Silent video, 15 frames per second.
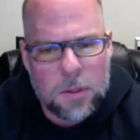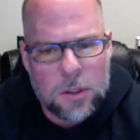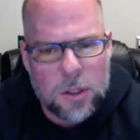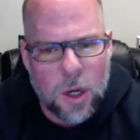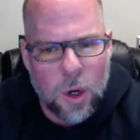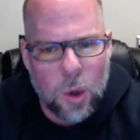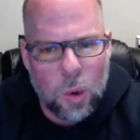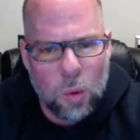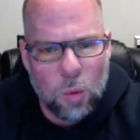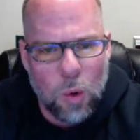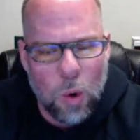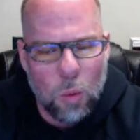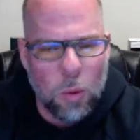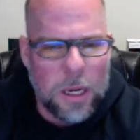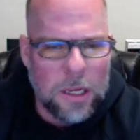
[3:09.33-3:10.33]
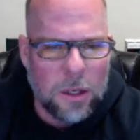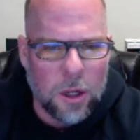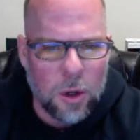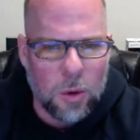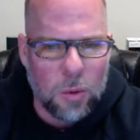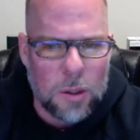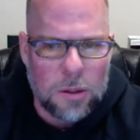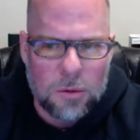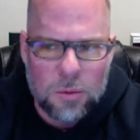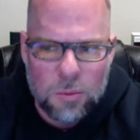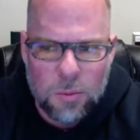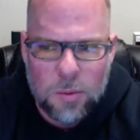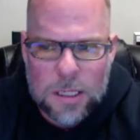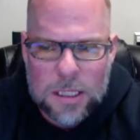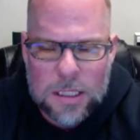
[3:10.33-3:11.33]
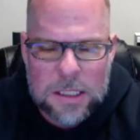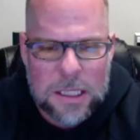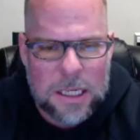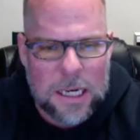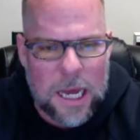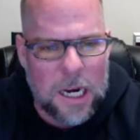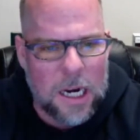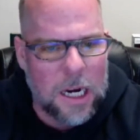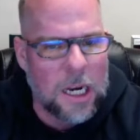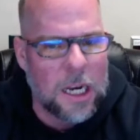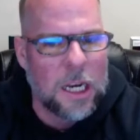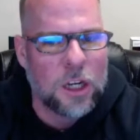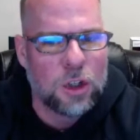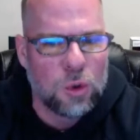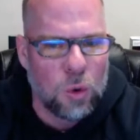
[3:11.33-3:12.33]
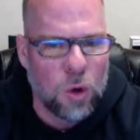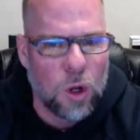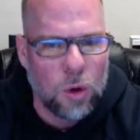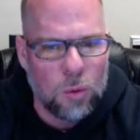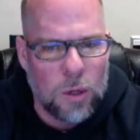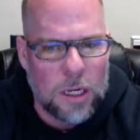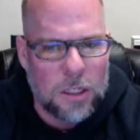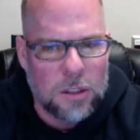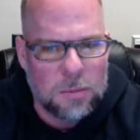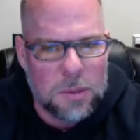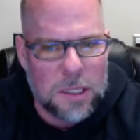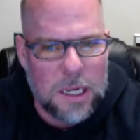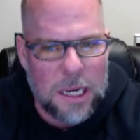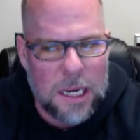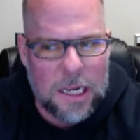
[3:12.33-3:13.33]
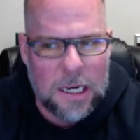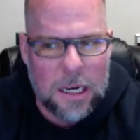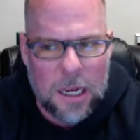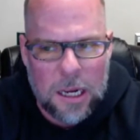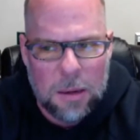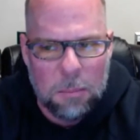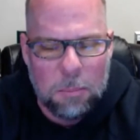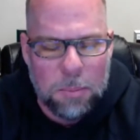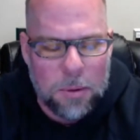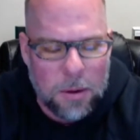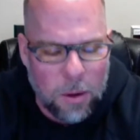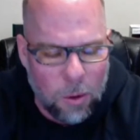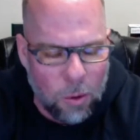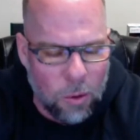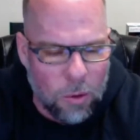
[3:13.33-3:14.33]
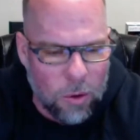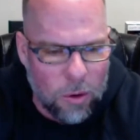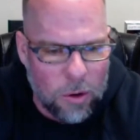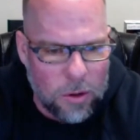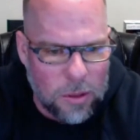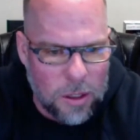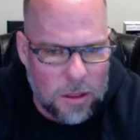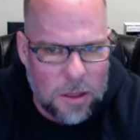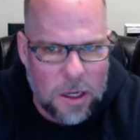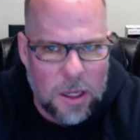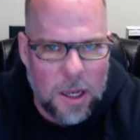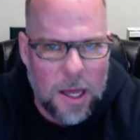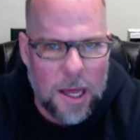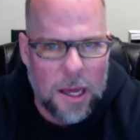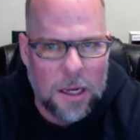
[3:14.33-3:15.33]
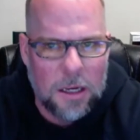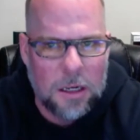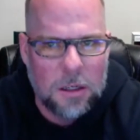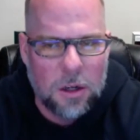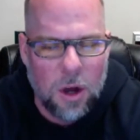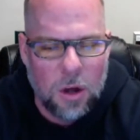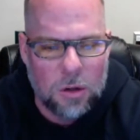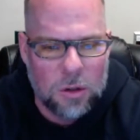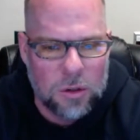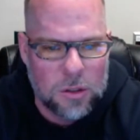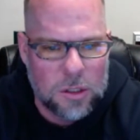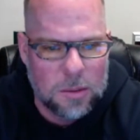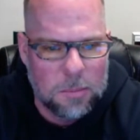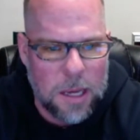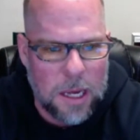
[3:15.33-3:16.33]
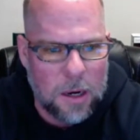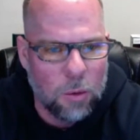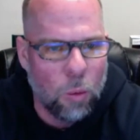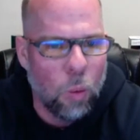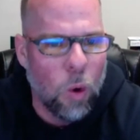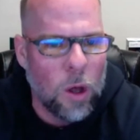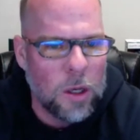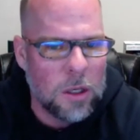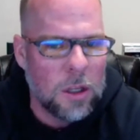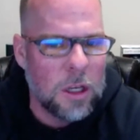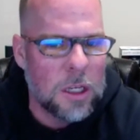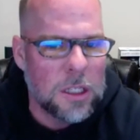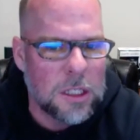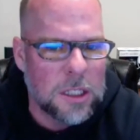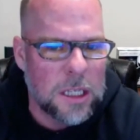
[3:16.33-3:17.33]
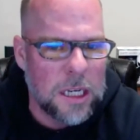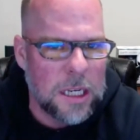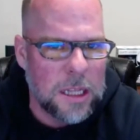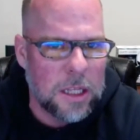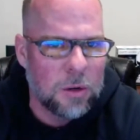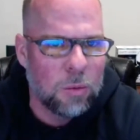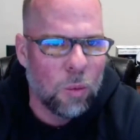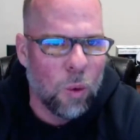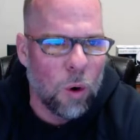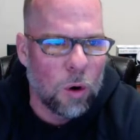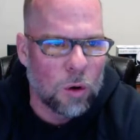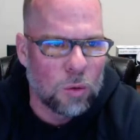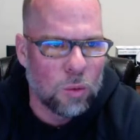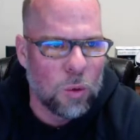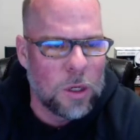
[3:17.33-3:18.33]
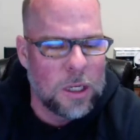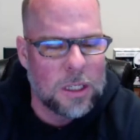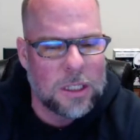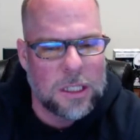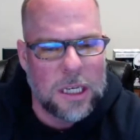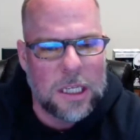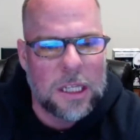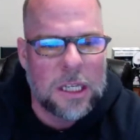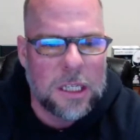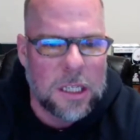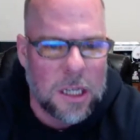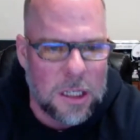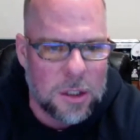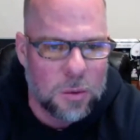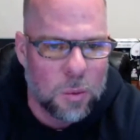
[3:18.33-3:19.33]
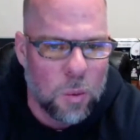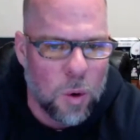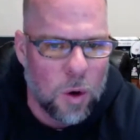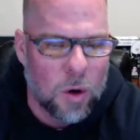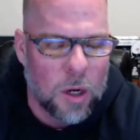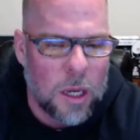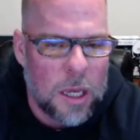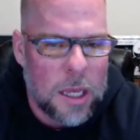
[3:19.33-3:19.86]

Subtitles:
So what we do is we send out an initial loan estimate and implore that the client talk to us about it. What do you see that works? What do you see that doesn't work?